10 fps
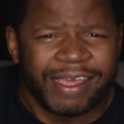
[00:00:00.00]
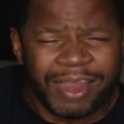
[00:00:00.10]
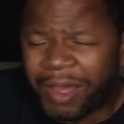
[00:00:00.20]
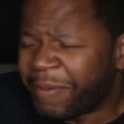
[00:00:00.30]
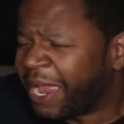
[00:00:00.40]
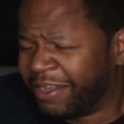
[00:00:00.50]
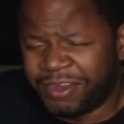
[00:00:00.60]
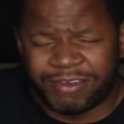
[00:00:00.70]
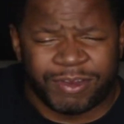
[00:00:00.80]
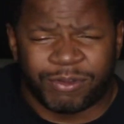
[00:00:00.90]
No, I'm not.
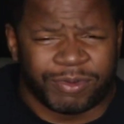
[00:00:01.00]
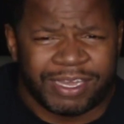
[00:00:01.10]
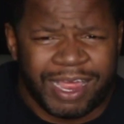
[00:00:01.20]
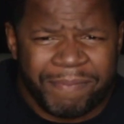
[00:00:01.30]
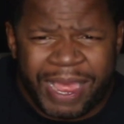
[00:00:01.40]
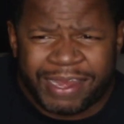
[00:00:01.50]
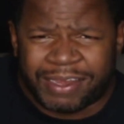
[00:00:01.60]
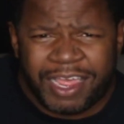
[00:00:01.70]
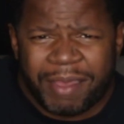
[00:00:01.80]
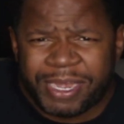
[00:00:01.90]
There's no. I'm not
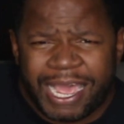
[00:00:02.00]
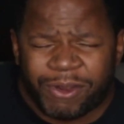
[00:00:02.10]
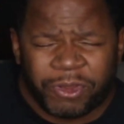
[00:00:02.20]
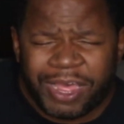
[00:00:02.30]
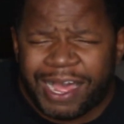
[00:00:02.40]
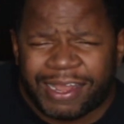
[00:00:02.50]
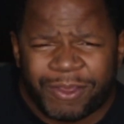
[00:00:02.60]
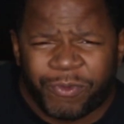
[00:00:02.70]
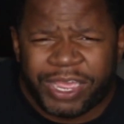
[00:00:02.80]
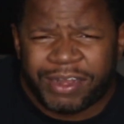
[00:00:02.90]
coming down on
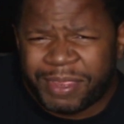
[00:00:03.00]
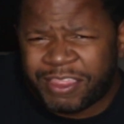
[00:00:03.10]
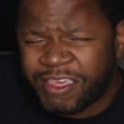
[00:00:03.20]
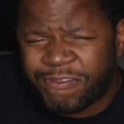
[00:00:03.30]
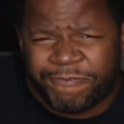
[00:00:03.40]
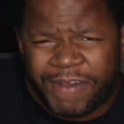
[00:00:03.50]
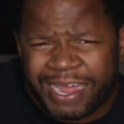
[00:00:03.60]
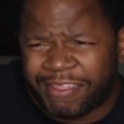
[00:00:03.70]
Colleen Wing. I mean, she's fine.